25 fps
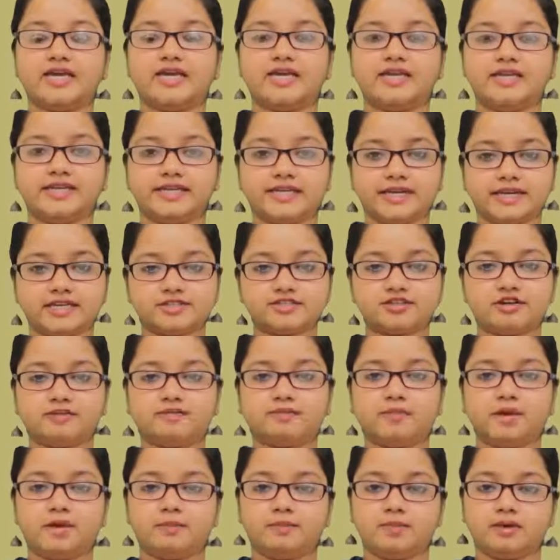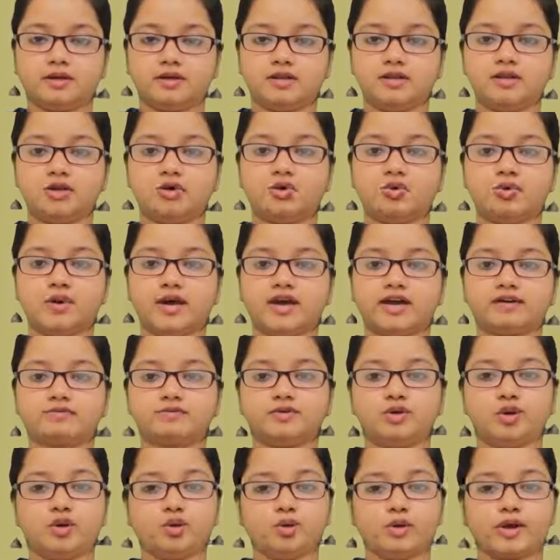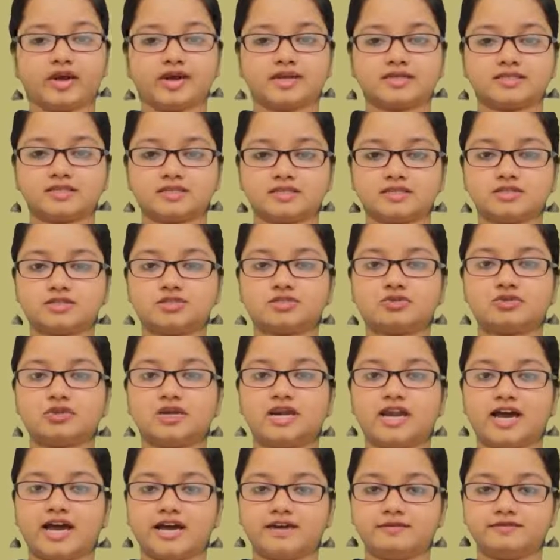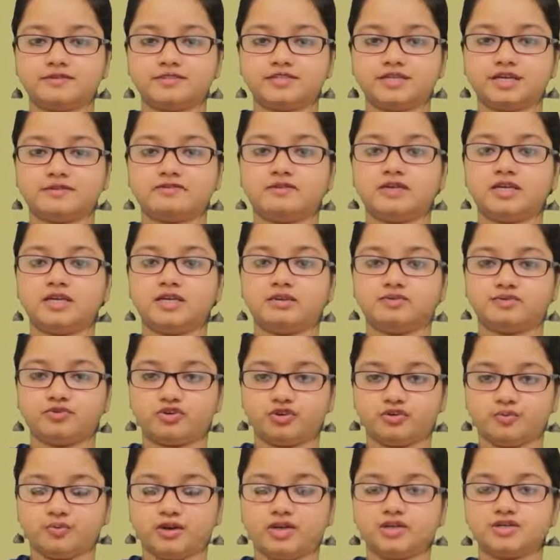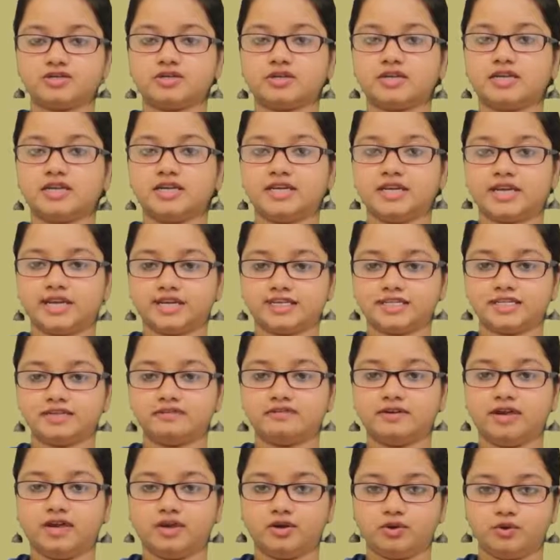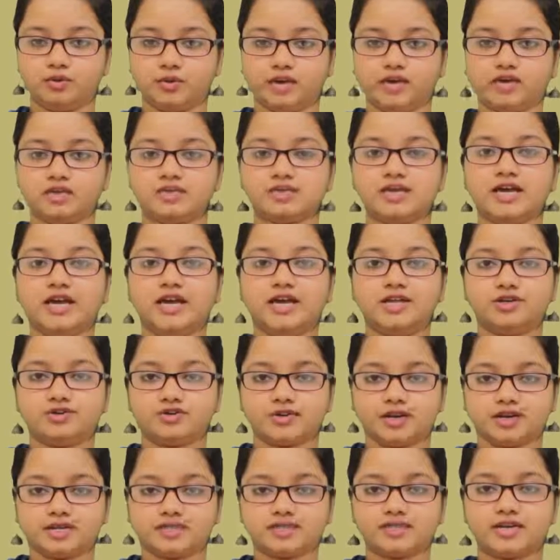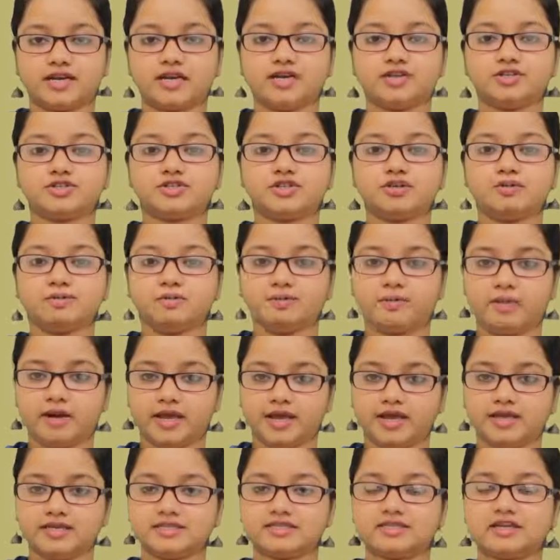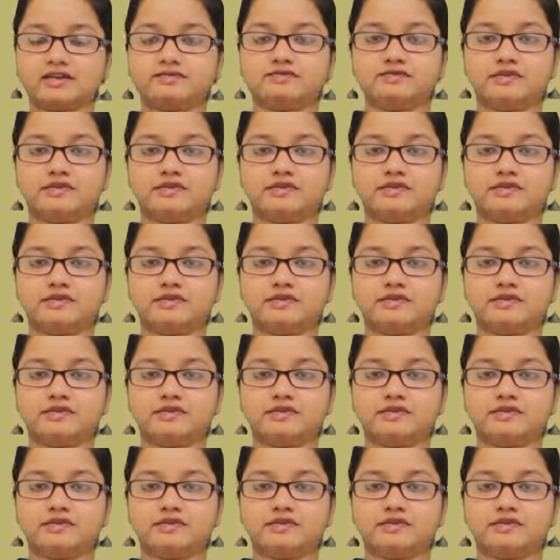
In case of people who have no access to life-saving information in native language, translation plays a